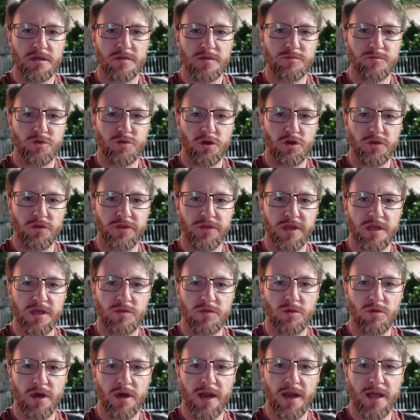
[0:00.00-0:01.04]
put on the
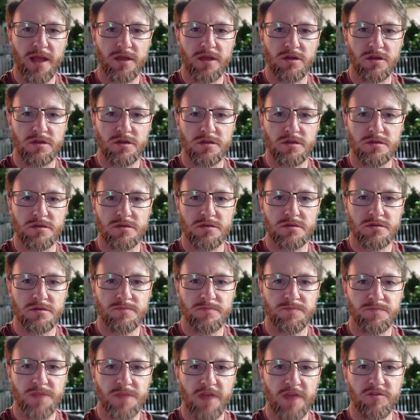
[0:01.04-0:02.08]
wide angle and
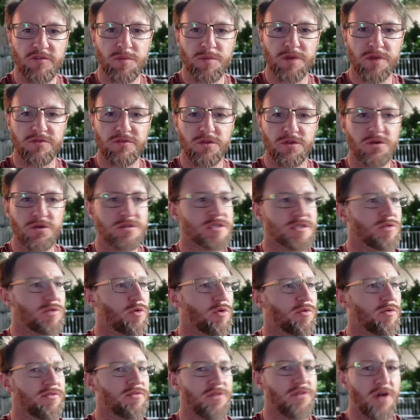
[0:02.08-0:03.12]
have a bit of a look, see what
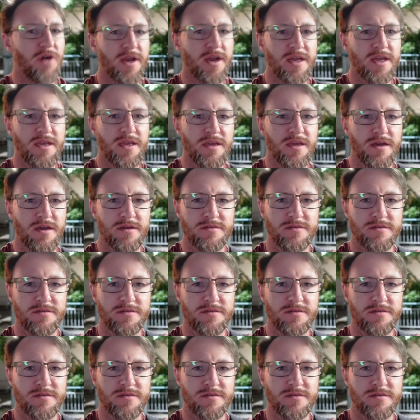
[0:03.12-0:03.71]
we find here.